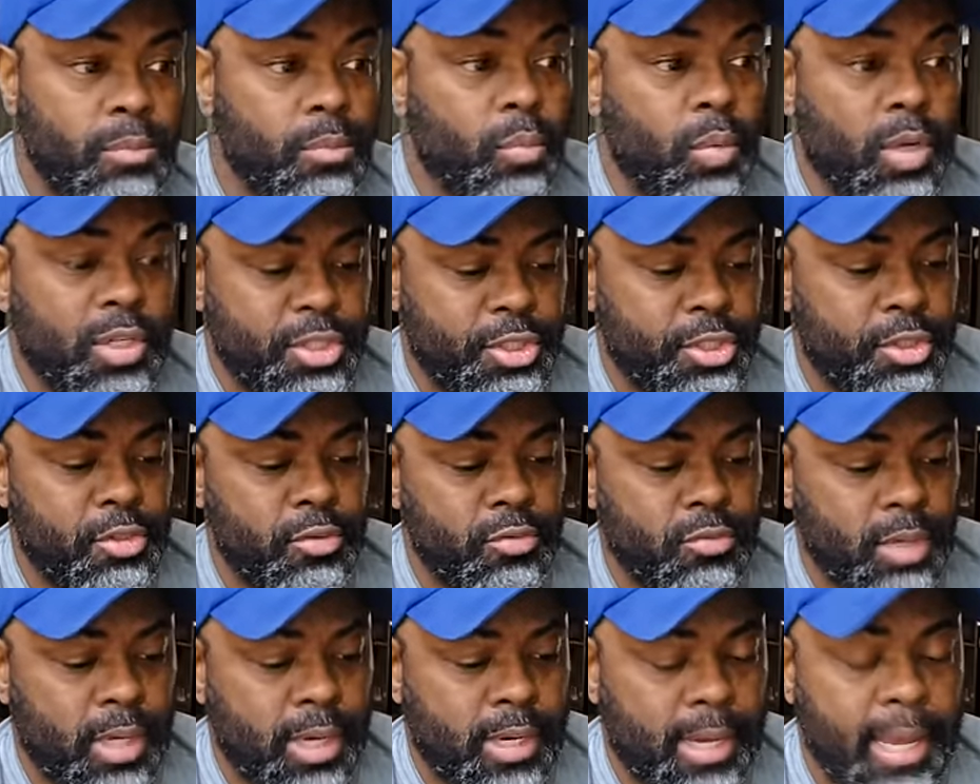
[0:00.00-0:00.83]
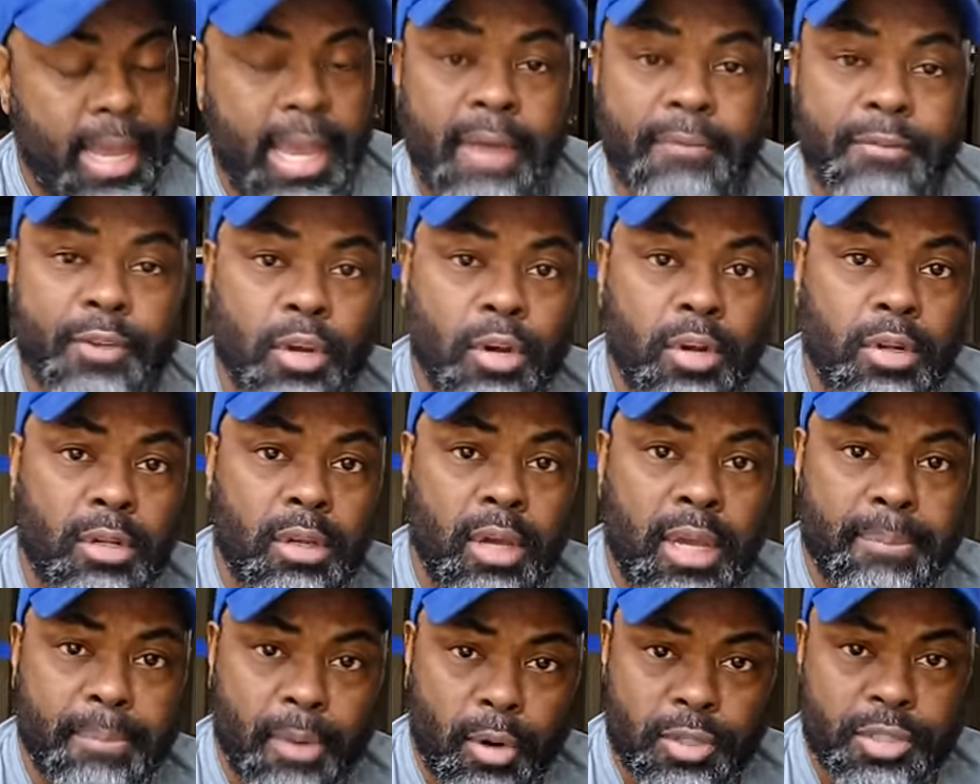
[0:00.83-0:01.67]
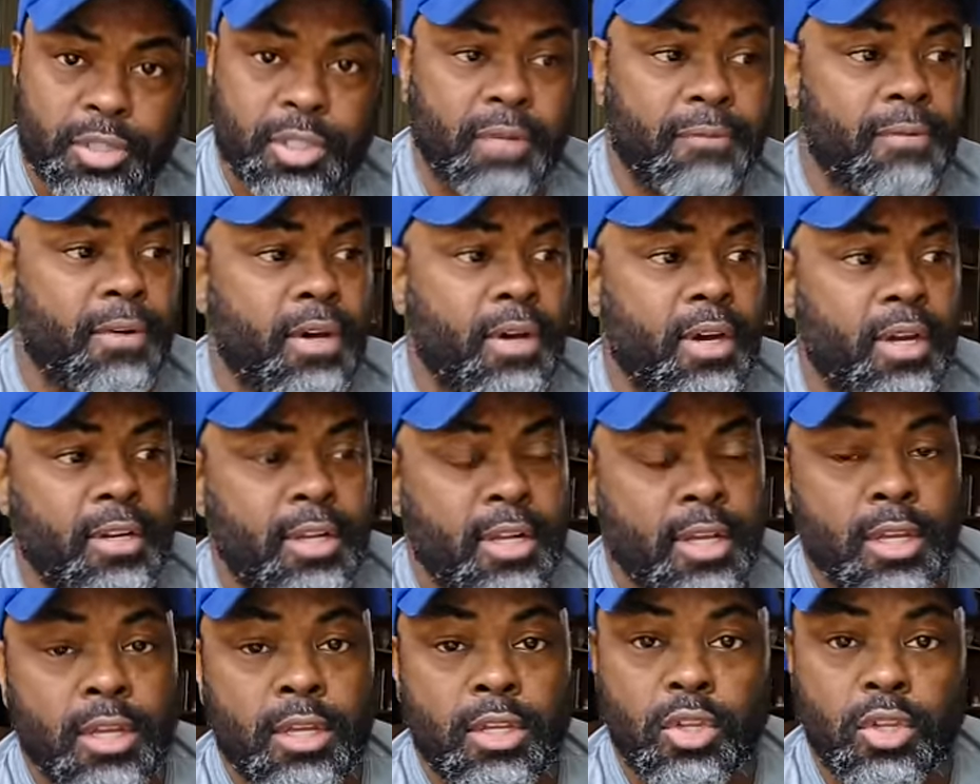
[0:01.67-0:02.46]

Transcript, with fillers: once you uh, have your emergency fund,